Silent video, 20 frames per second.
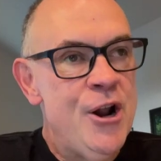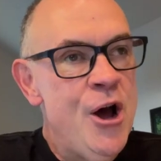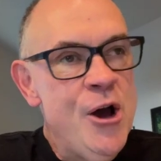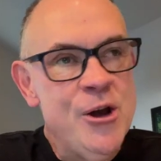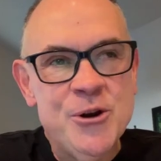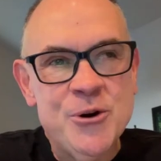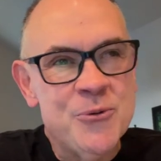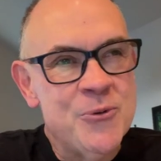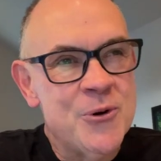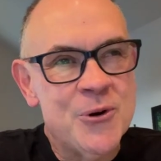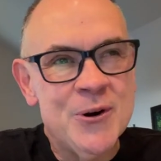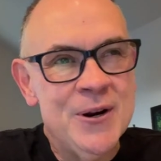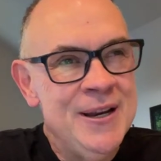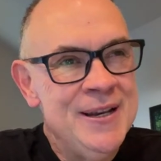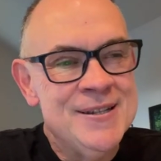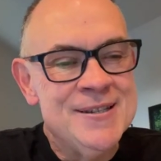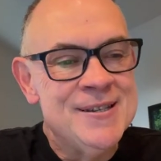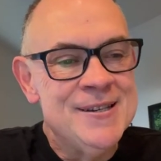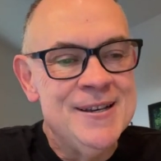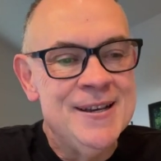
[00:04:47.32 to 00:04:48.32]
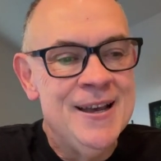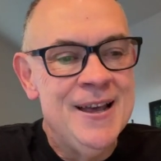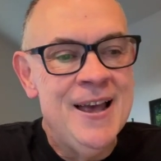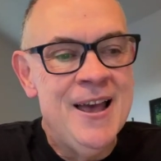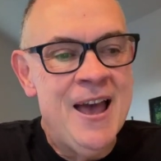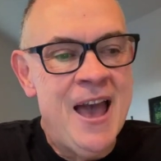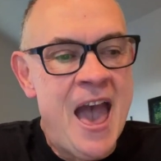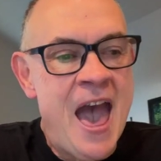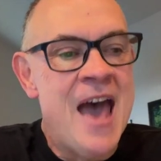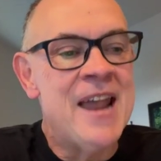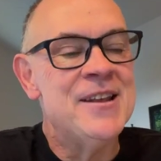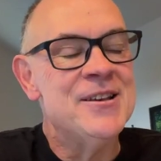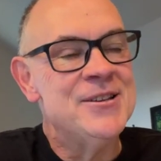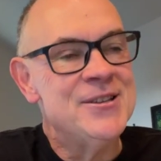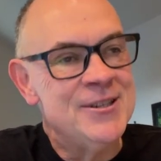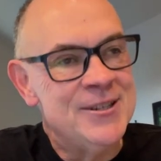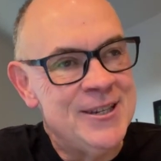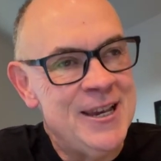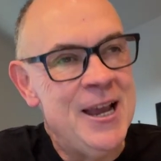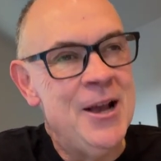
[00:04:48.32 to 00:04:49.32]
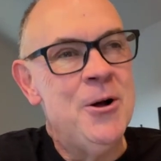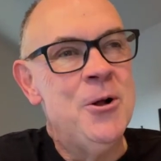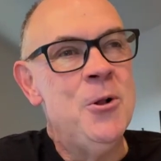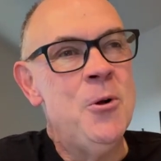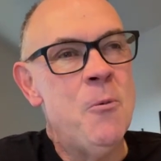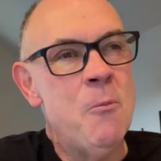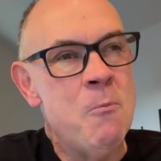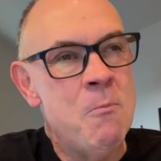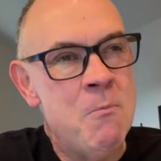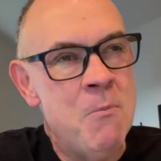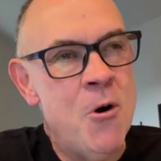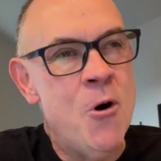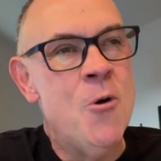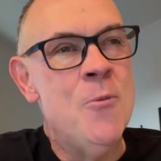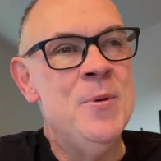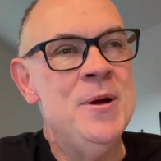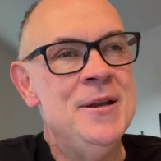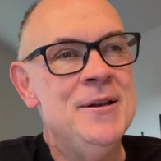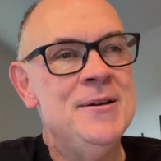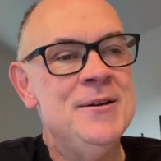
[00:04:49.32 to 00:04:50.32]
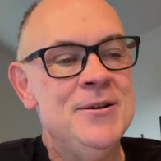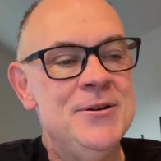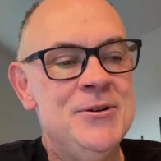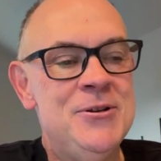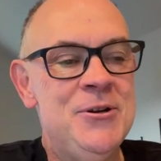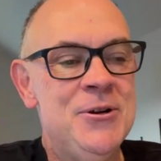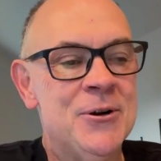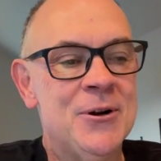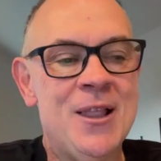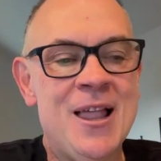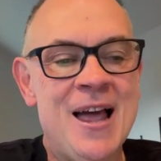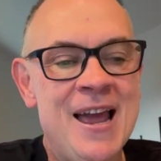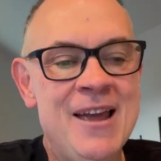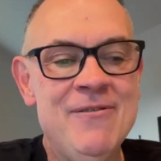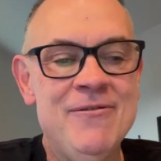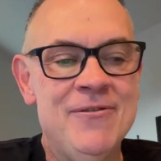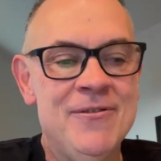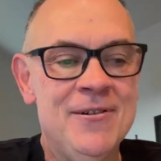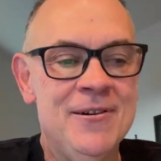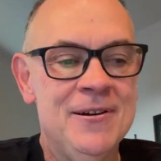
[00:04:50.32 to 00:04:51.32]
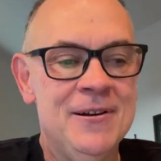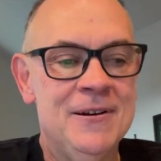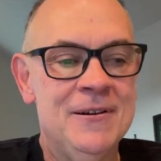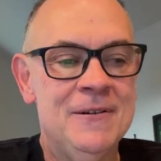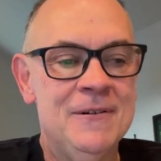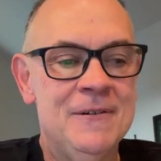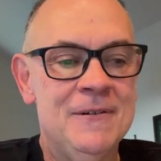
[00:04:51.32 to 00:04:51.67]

Can all your worries add a single moment to your life?